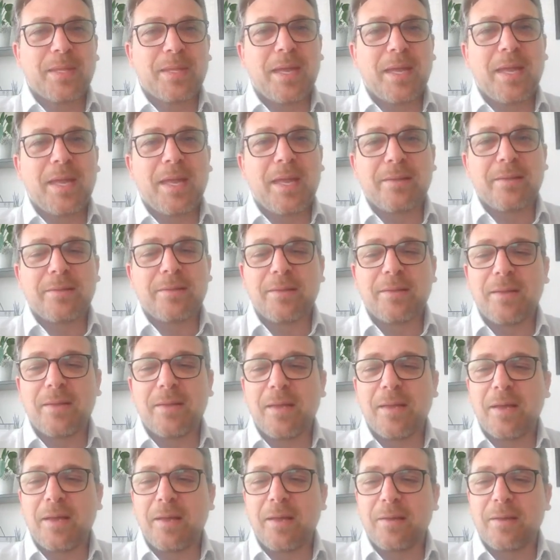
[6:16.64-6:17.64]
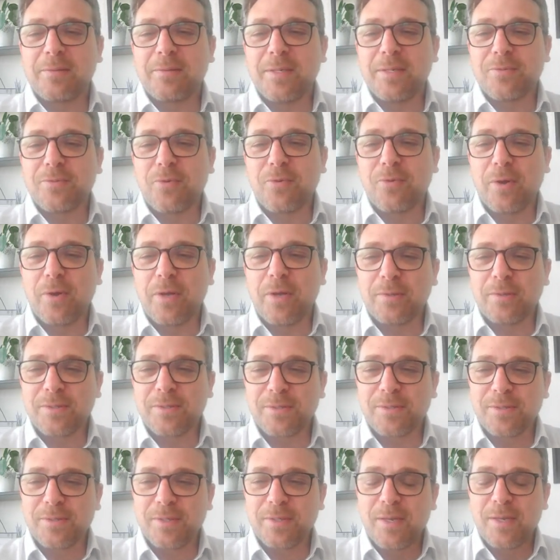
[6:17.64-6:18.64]
and these
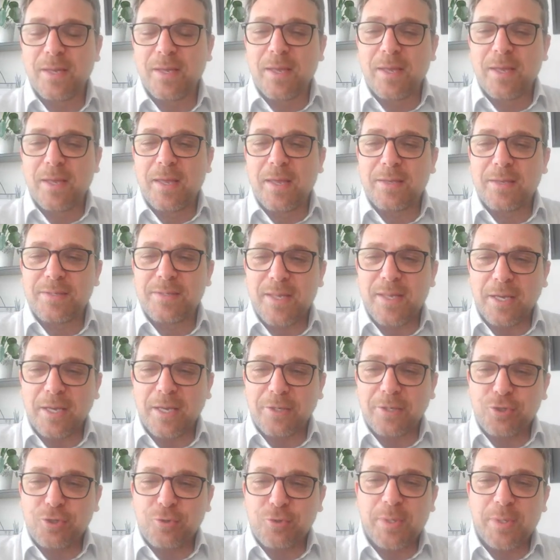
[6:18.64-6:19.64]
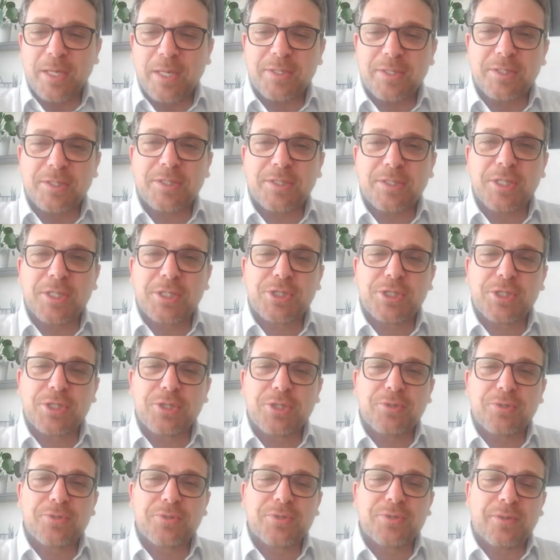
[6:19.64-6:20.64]
oils as they accumulate in
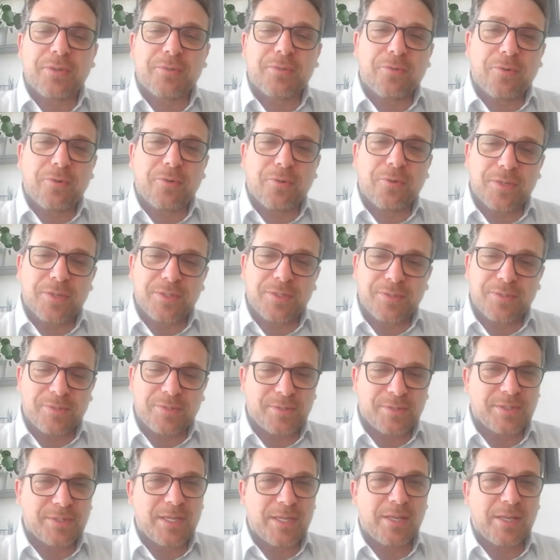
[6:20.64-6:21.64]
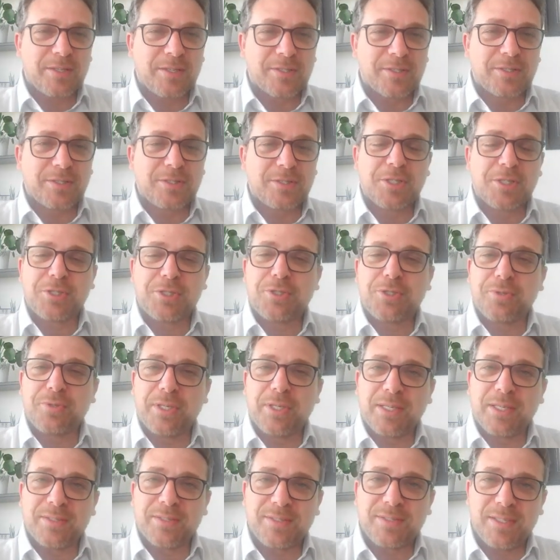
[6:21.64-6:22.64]
tissues. And of course, skin is a tissue, and
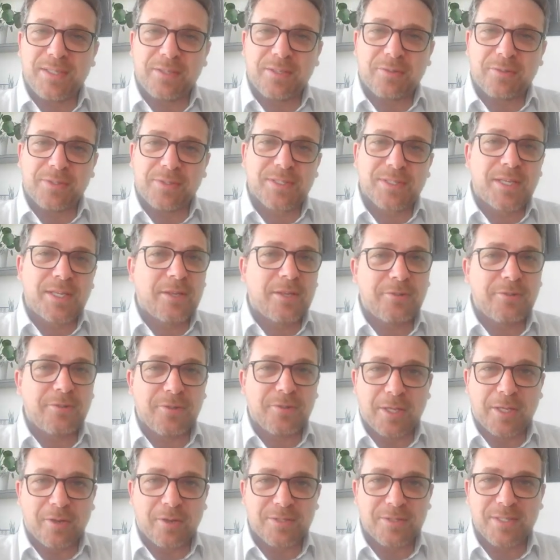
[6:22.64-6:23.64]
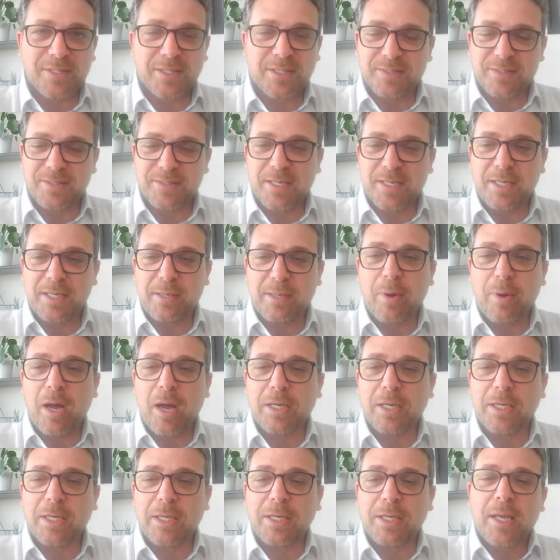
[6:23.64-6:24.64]
you can see it on the skin. You cannot see it inside the
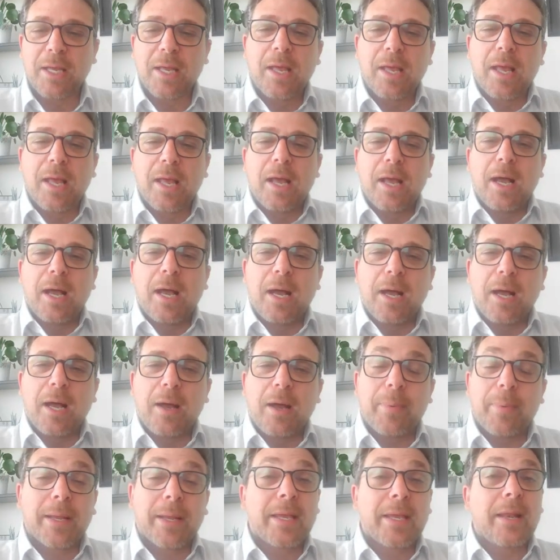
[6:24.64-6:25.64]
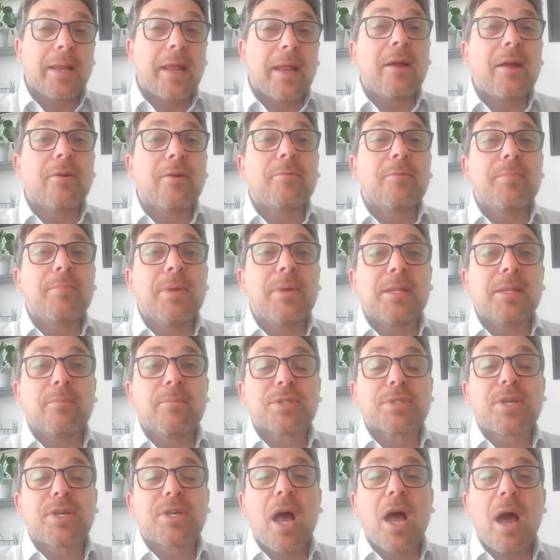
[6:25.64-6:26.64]
body. But again, iron being the
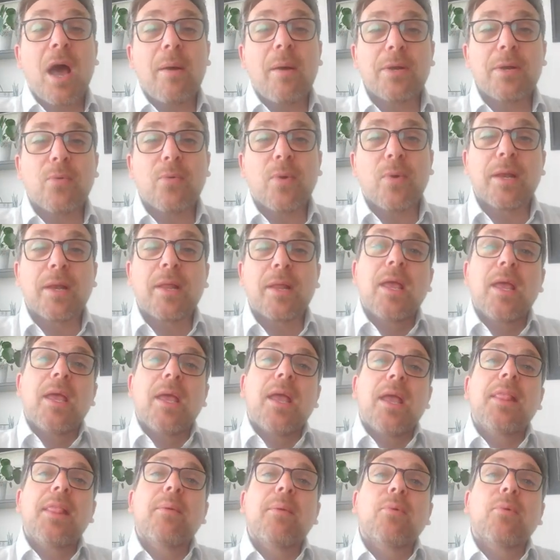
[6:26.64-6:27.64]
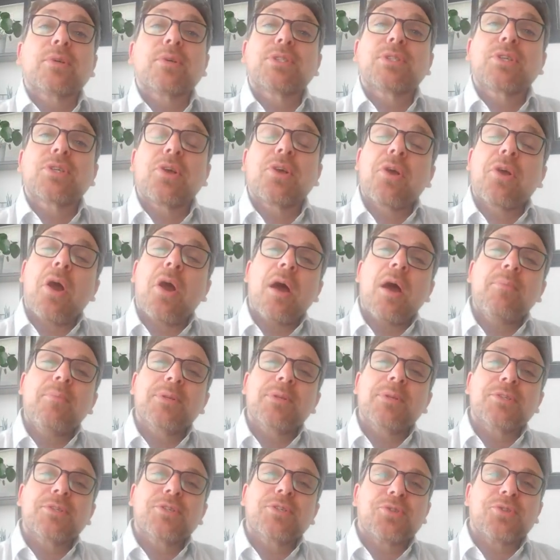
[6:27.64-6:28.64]
most common one, and the most
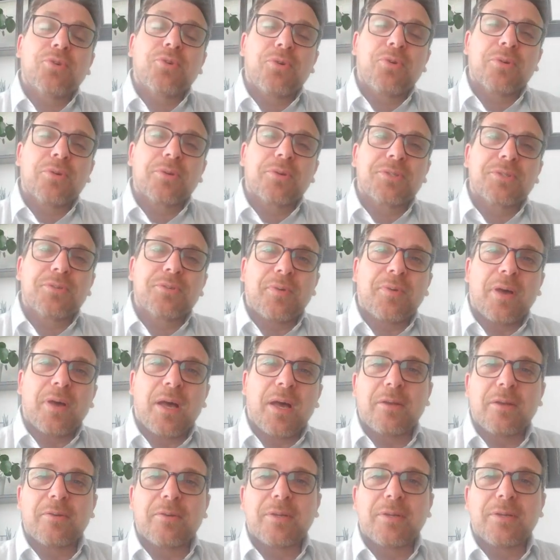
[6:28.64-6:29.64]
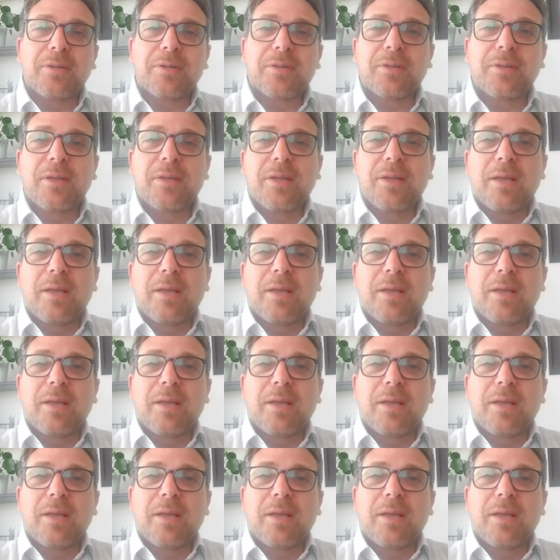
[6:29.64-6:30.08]
common source of iron